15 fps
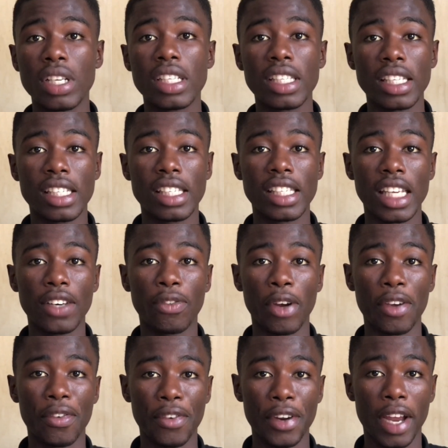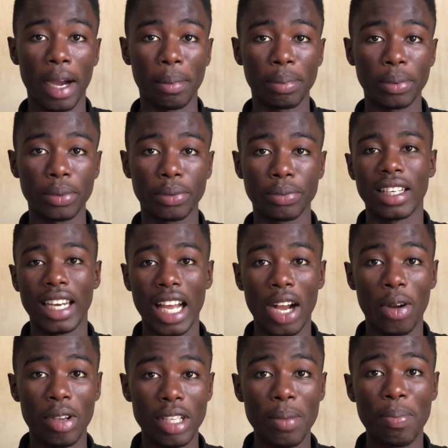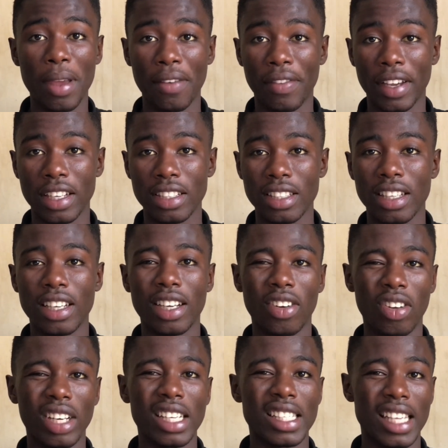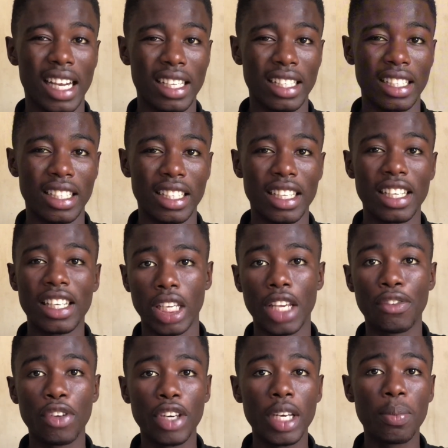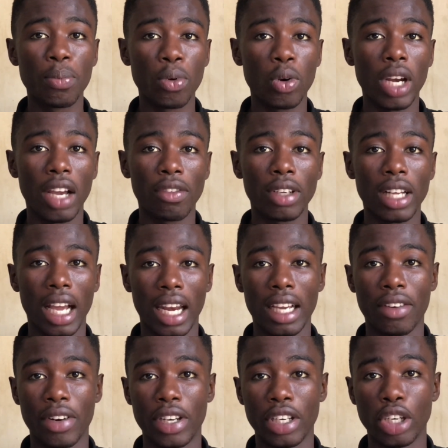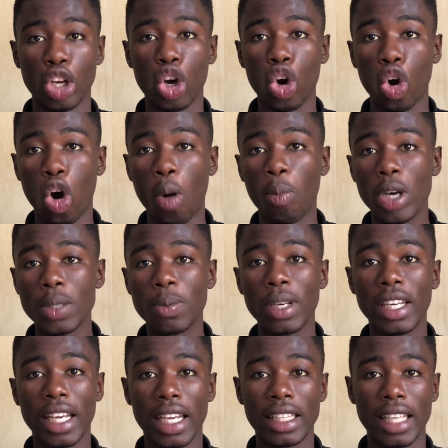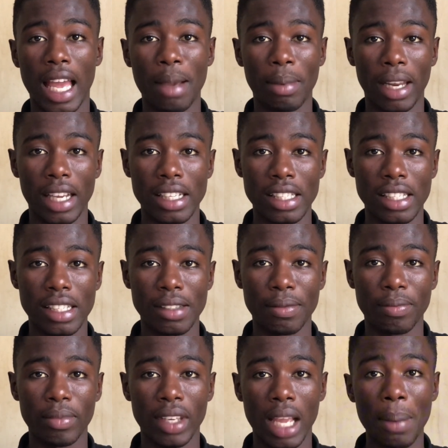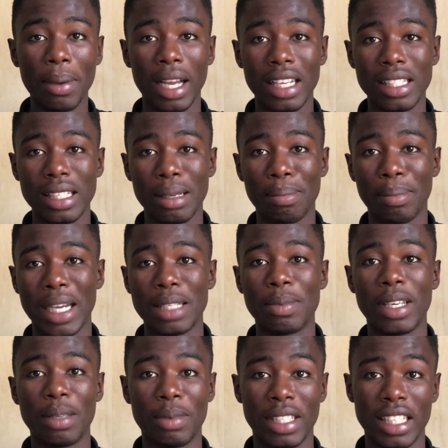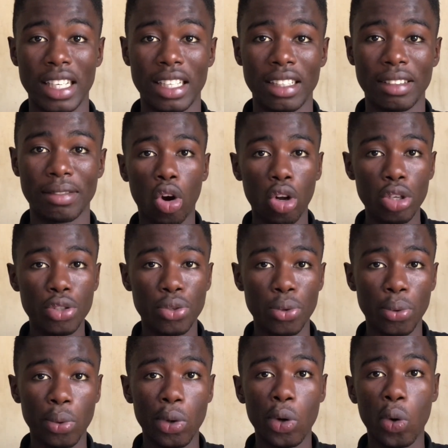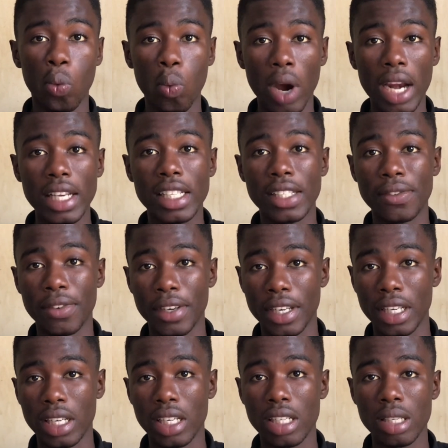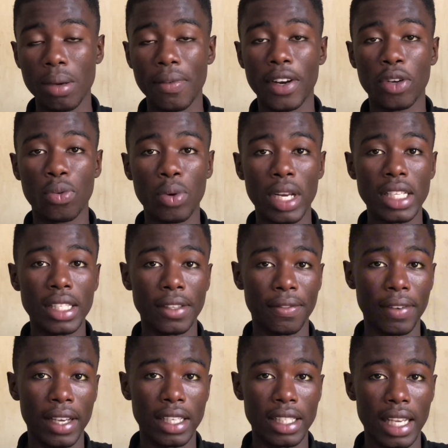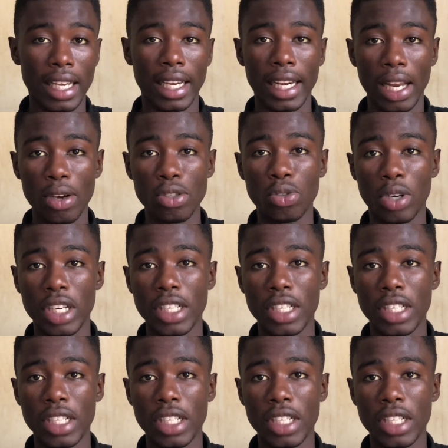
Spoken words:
is insane for a free app. Now, is it perfect? Not exactly. If you need pro-level color grading or multiple-layer timelines, CapCut might be limited. Also, while it is free, some of the coolest effects and cloud storage